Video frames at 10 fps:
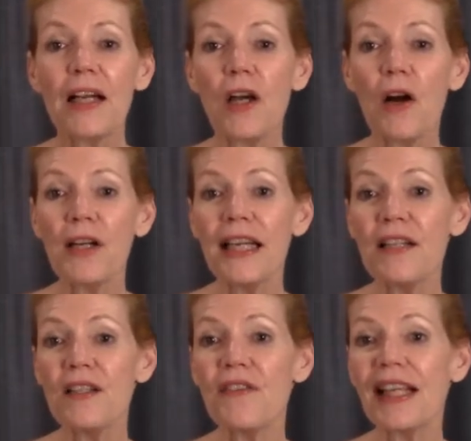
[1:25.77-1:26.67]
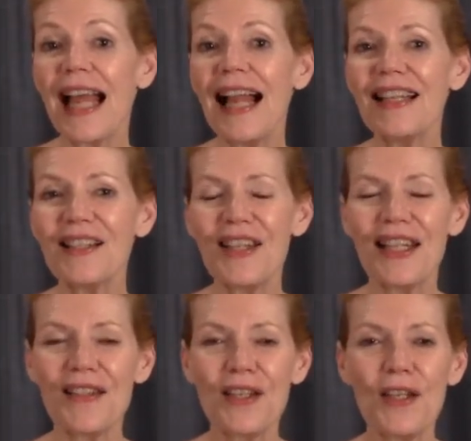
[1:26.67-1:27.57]
Guardians of the
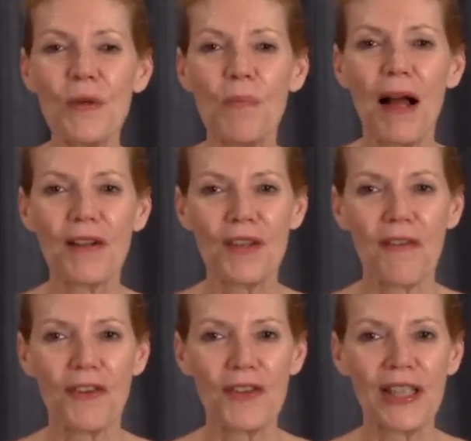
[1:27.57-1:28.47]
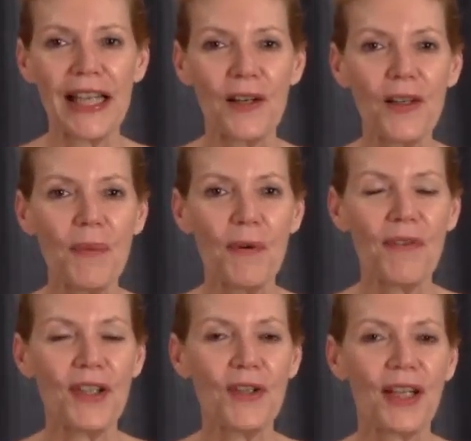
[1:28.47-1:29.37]
Galaxy is the new box office leader. The
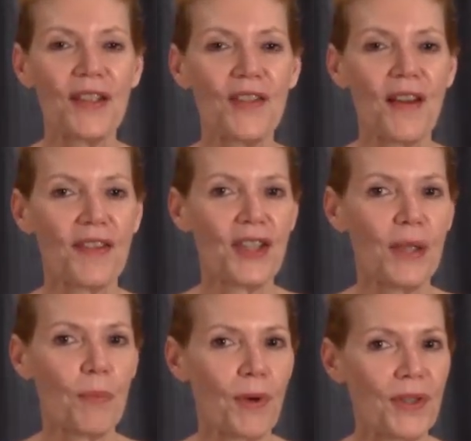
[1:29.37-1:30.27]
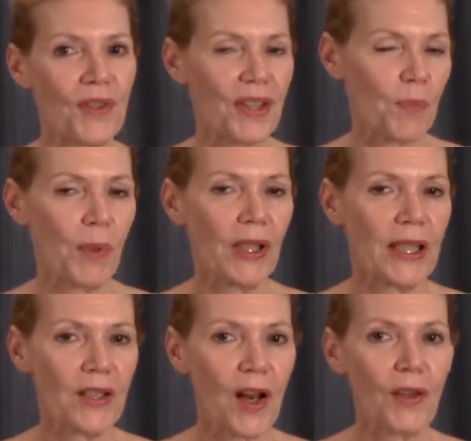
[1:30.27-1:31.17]
movie took in $17.6
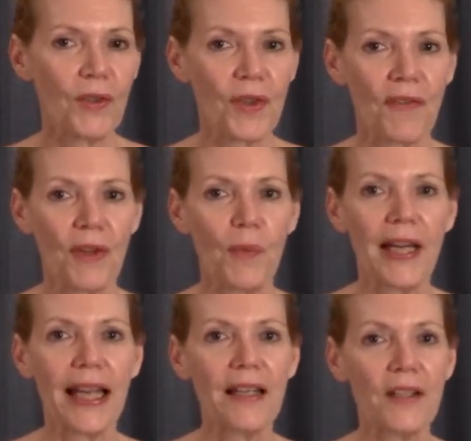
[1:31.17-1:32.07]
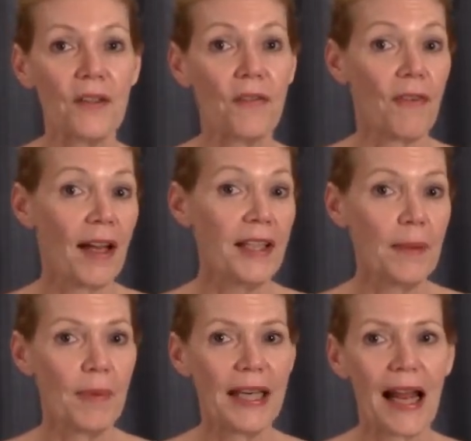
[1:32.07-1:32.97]
million over the weekend to
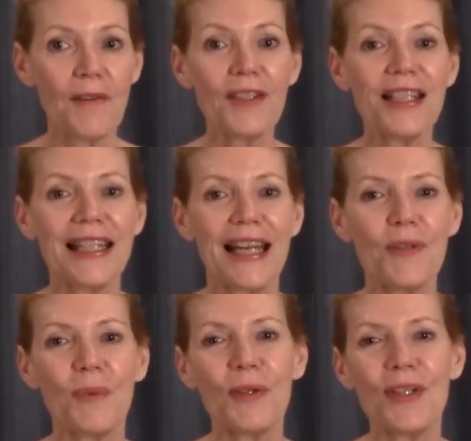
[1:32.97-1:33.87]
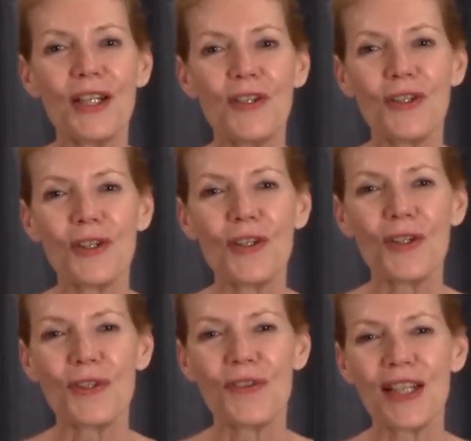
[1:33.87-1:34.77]
finally beat out Teenage Mutant Ninja
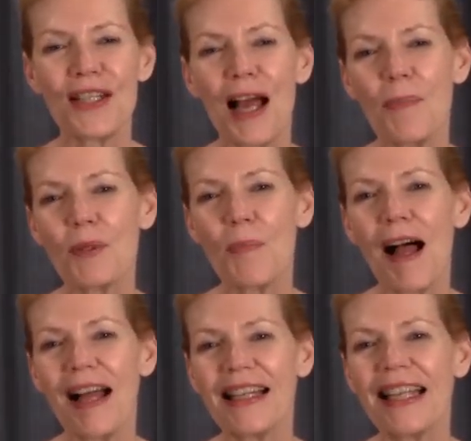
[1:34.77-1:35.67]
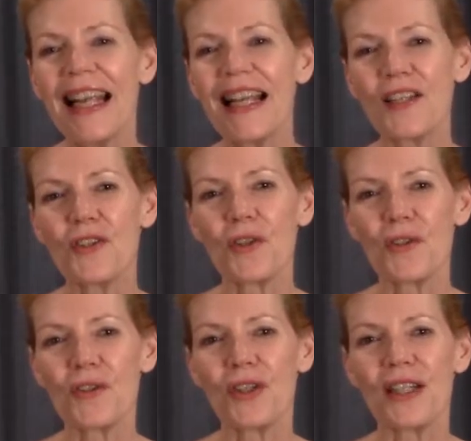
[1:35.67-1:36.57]
Turtles for the top spot. The
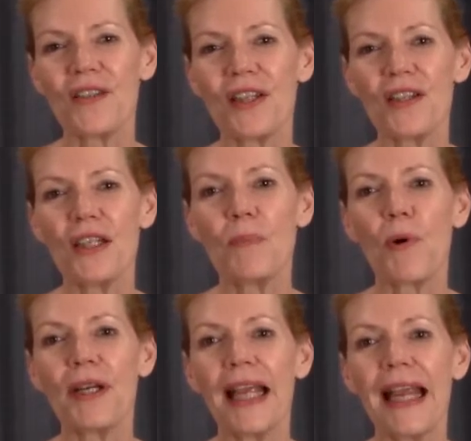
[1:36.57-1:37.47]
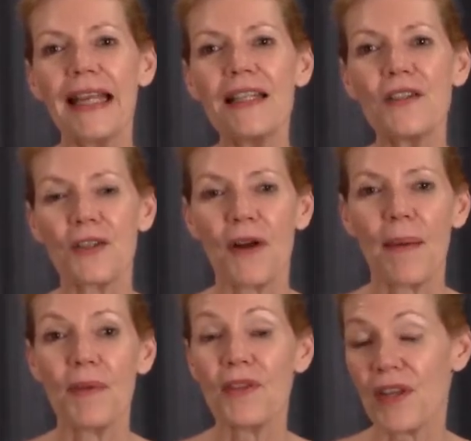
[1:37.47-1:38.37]
Turtles took in $16.8 to
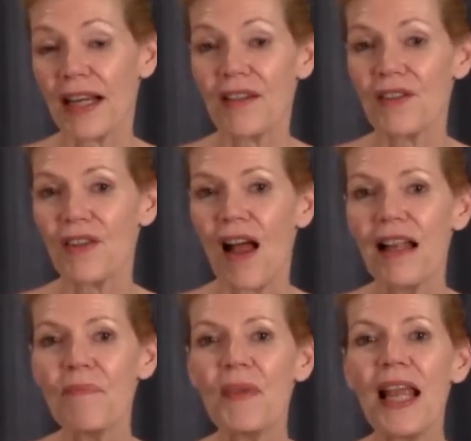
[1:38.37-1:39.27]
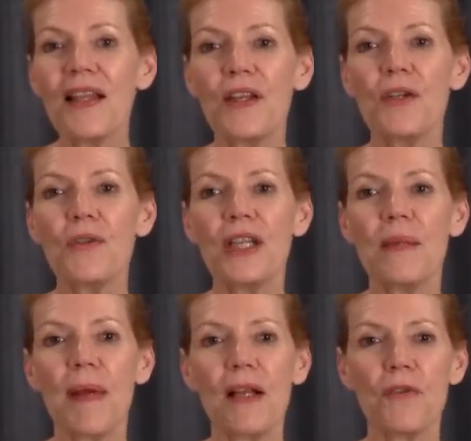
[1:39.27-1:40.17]
grab the second slot. The new
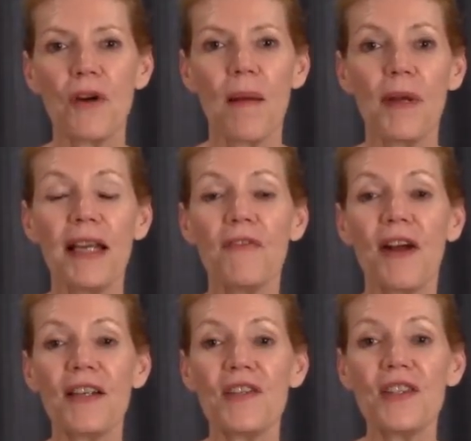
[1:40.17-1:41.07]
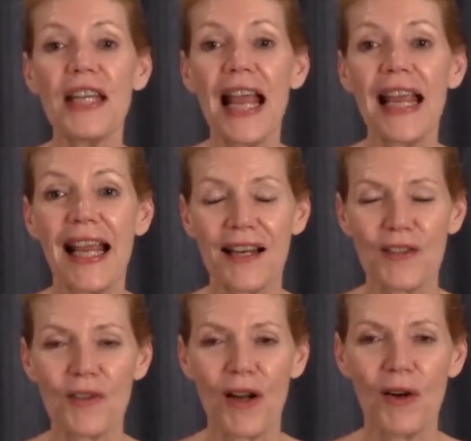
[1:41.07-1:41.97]
teen melodrama If I Stay had a
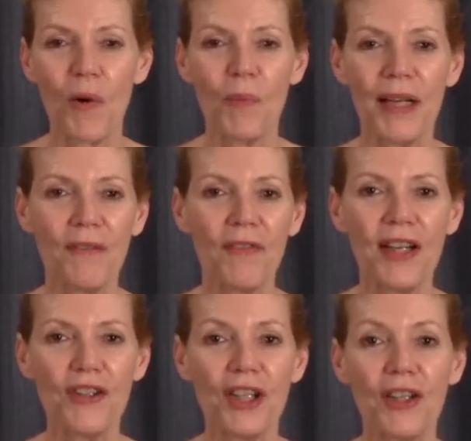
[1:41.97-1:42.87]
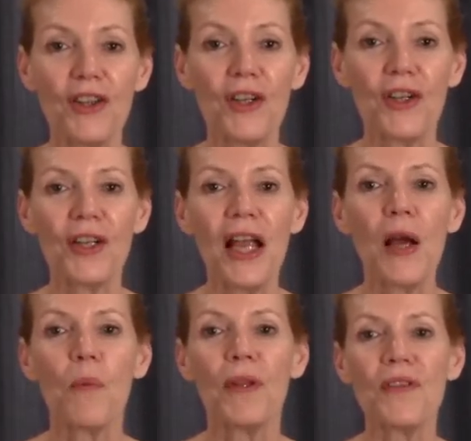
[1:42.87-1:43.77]
strong opening, finishing third
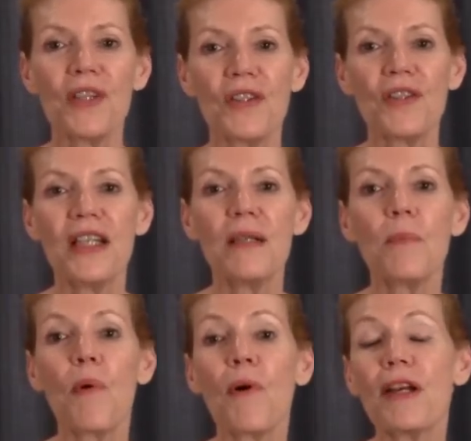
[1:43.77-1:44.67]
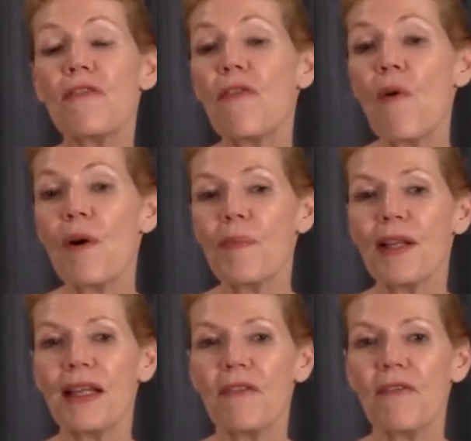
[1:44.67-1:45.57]
with $16.4
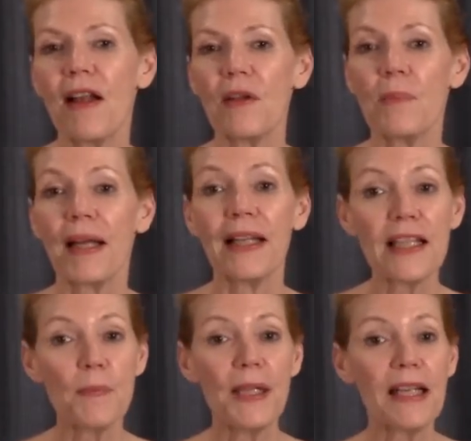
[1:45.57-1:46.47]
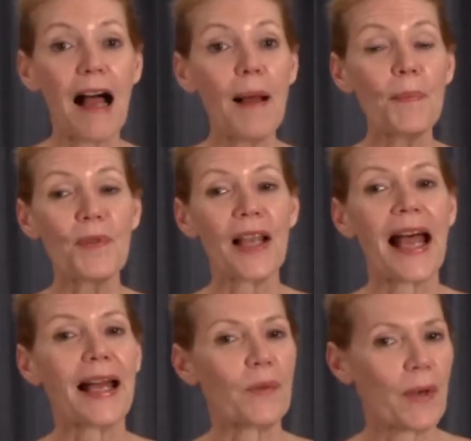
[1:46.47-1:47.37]
million, followed by Let's Be Cops
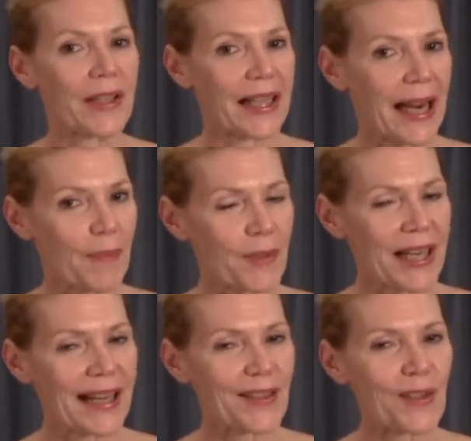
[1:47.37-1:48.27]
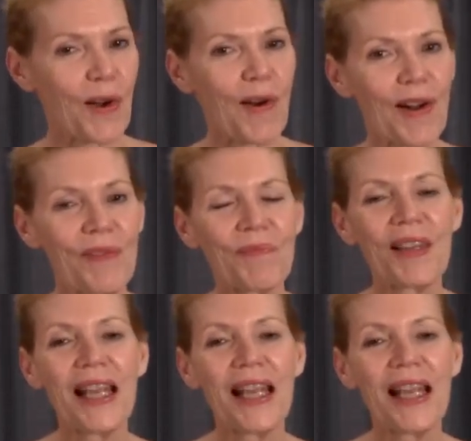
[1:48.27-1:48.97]
and When the Game Stands Tall.